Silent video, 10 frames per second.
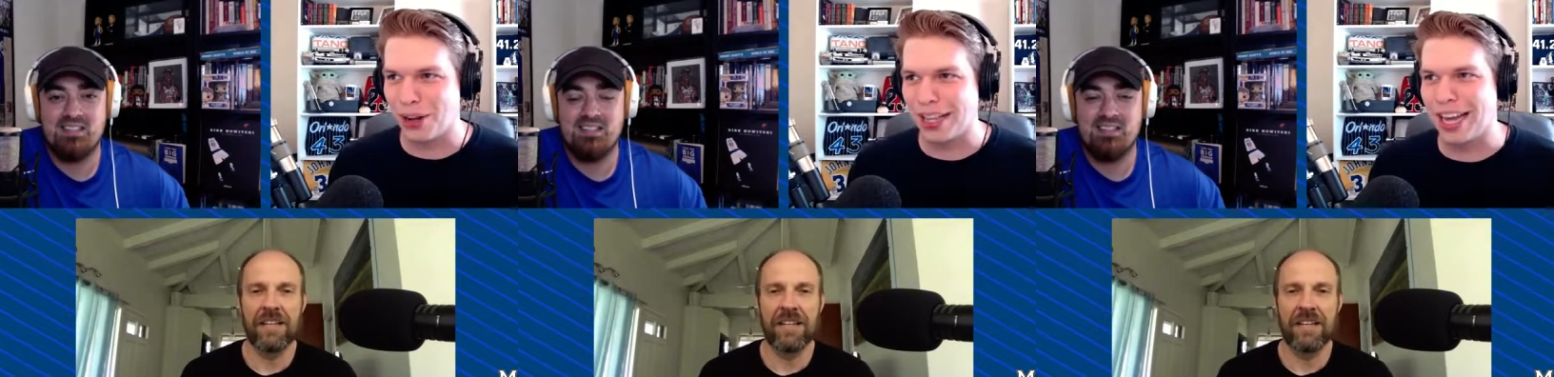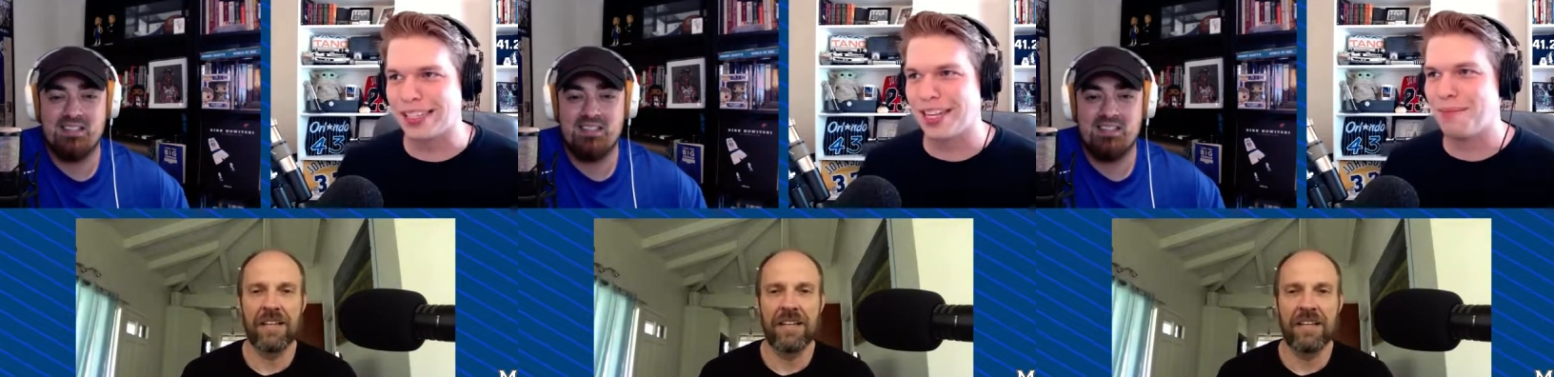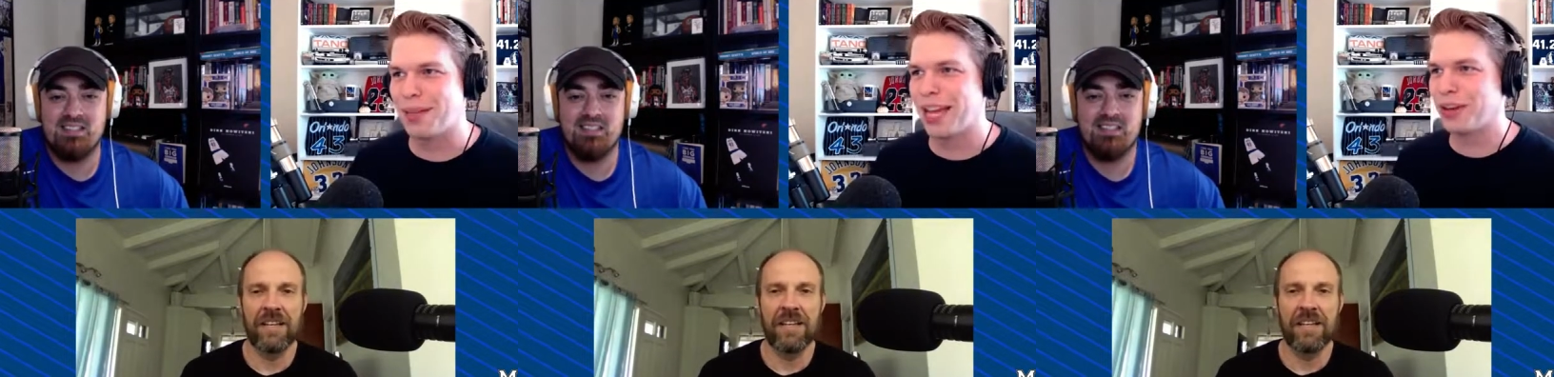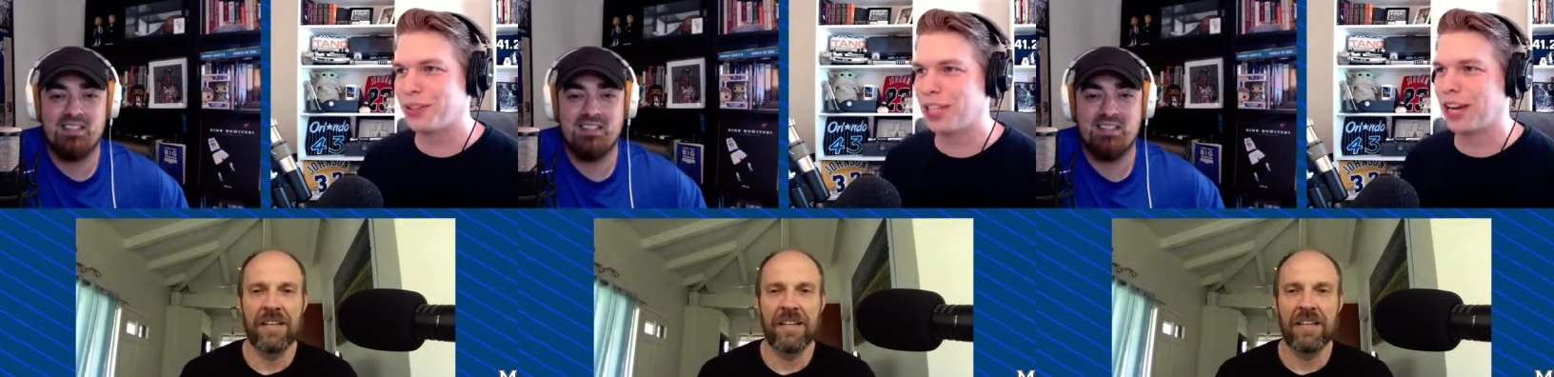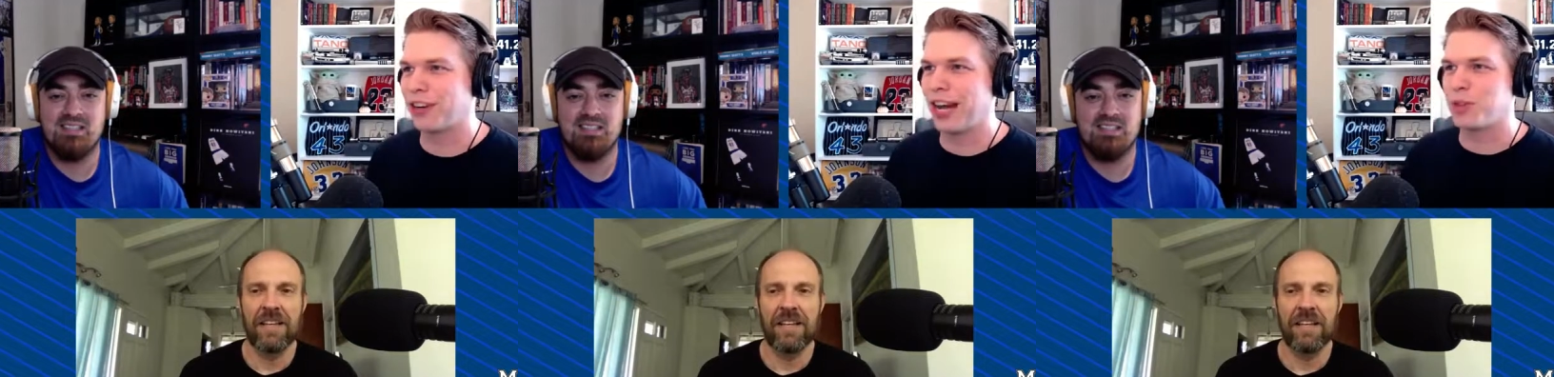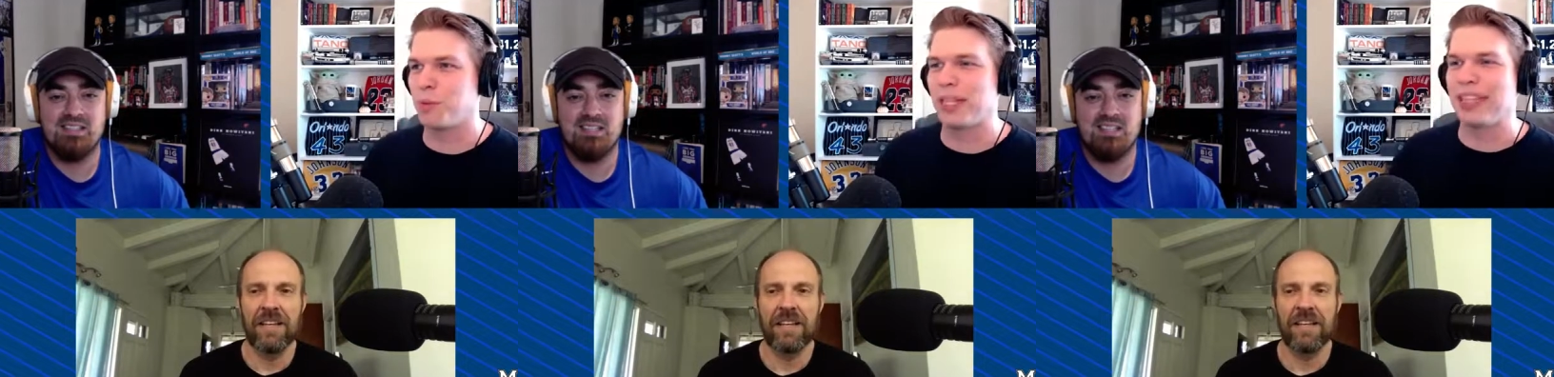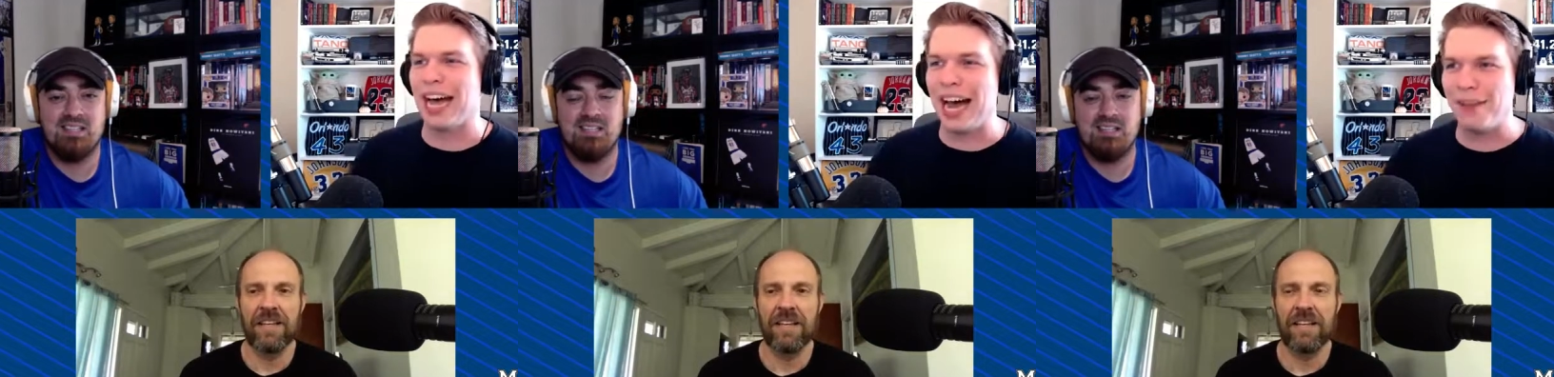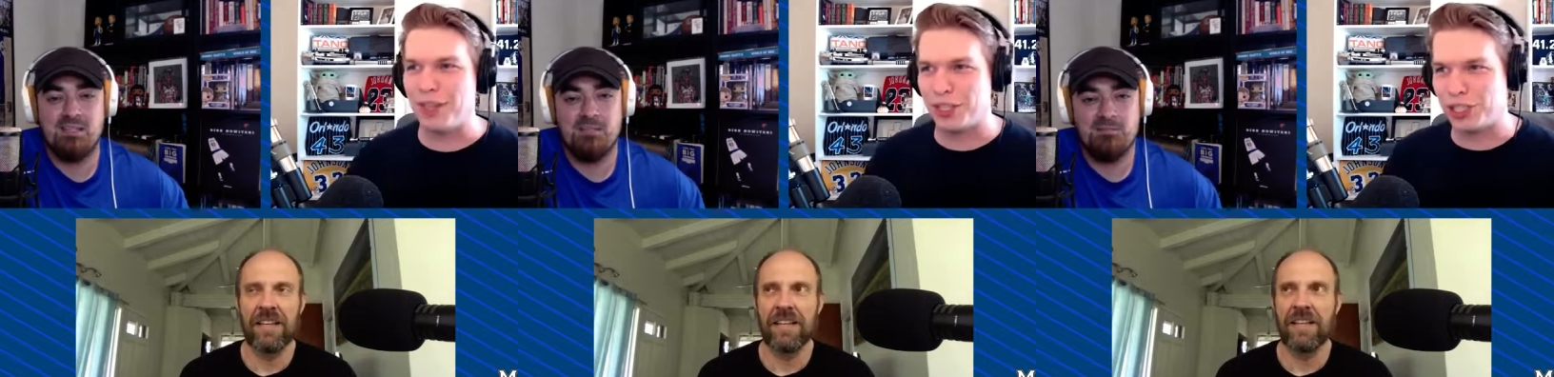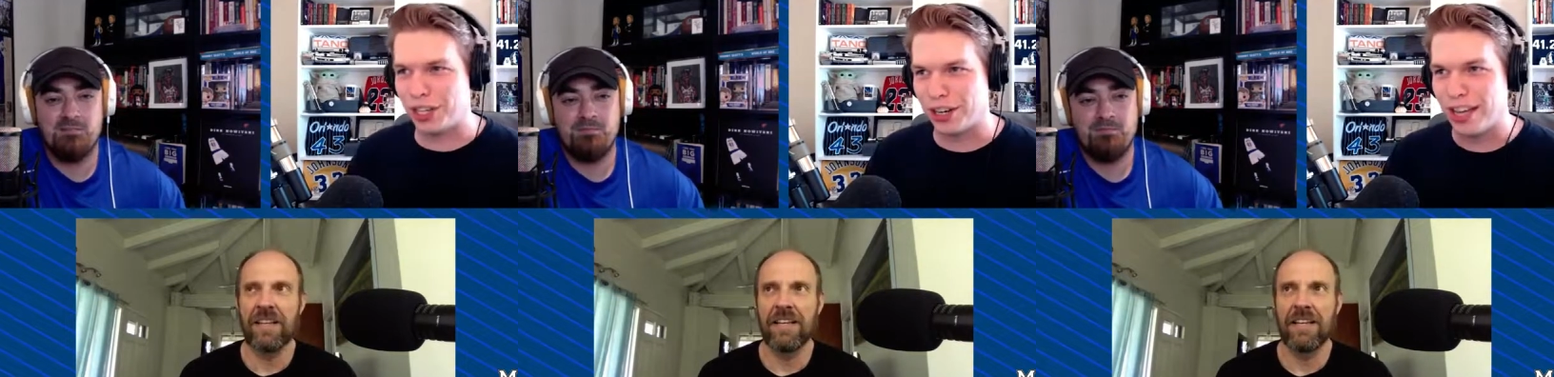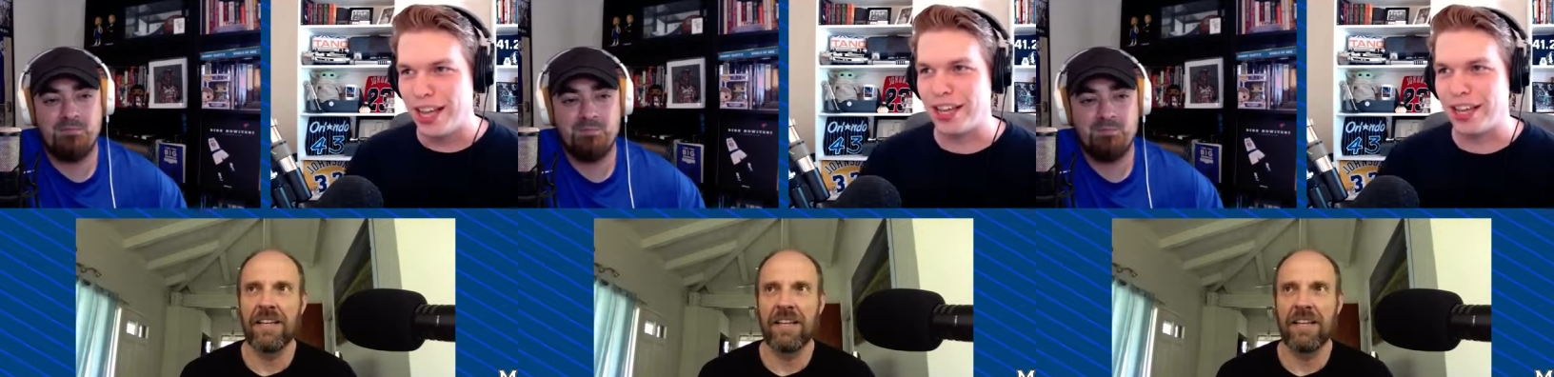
Speaker 1: and Locked On NBA host John Krause will be live this year